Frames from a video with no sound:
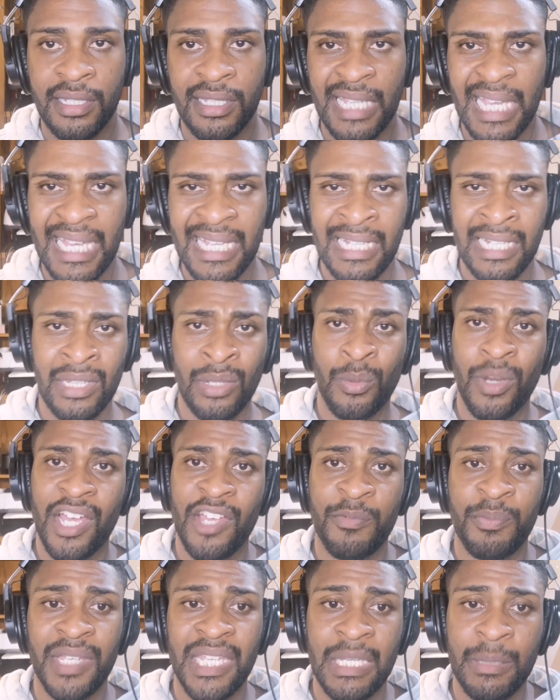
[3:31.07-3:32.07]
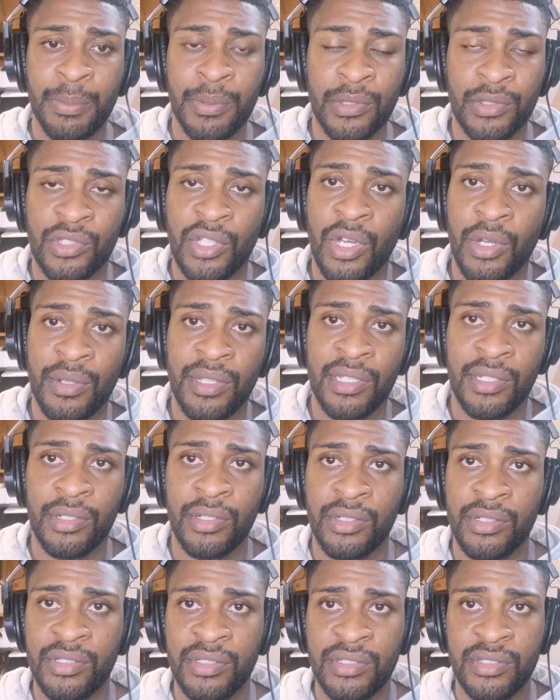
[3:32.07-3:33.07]
Getting in the way of people, toting
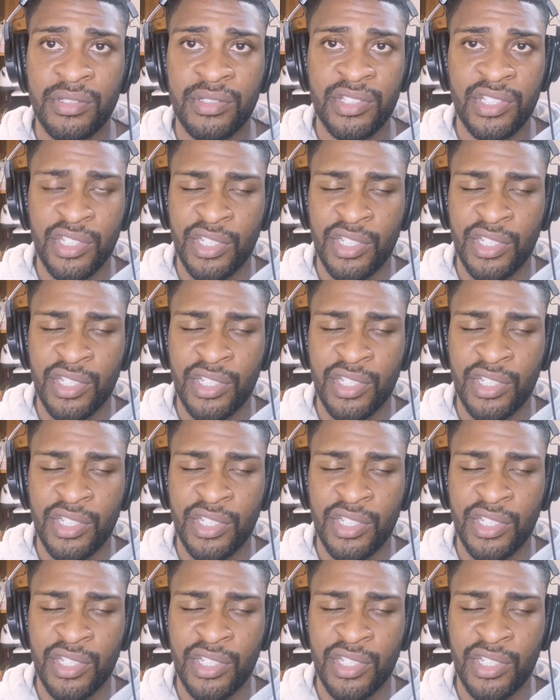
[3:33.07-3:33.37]
guns.